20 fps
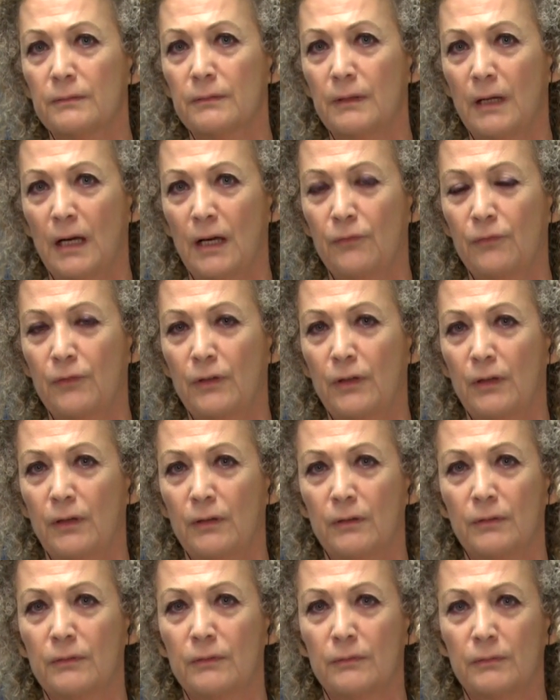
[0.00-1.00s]

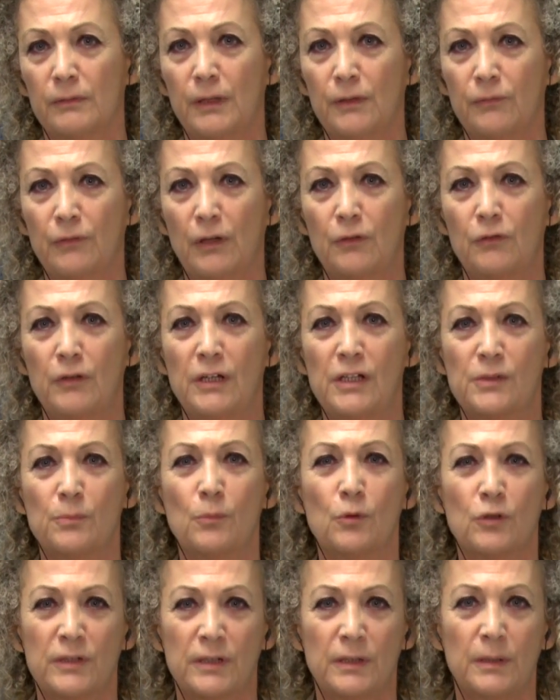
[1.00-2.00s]
evacuees,
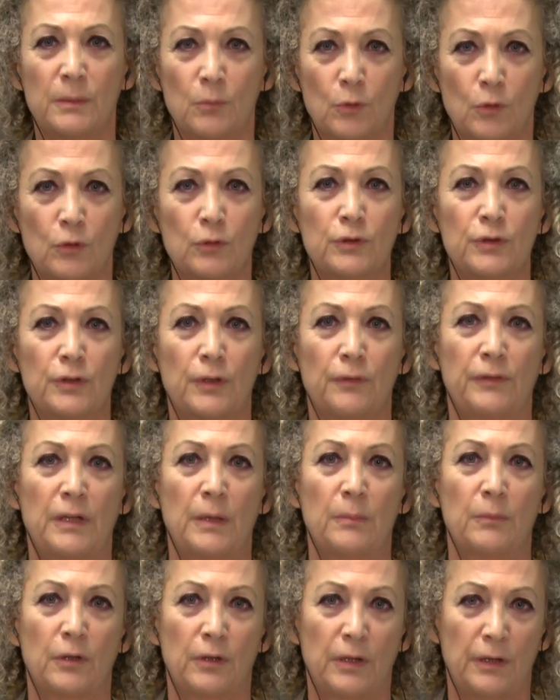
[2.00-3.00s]
most of
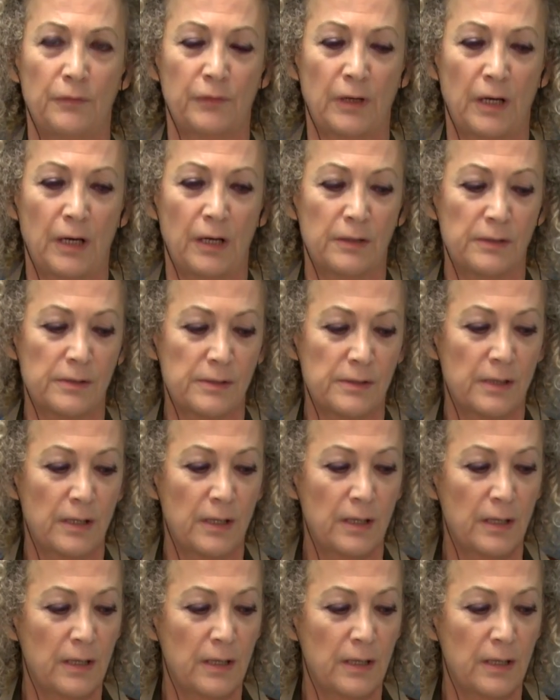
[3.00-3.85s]
them are Afghans.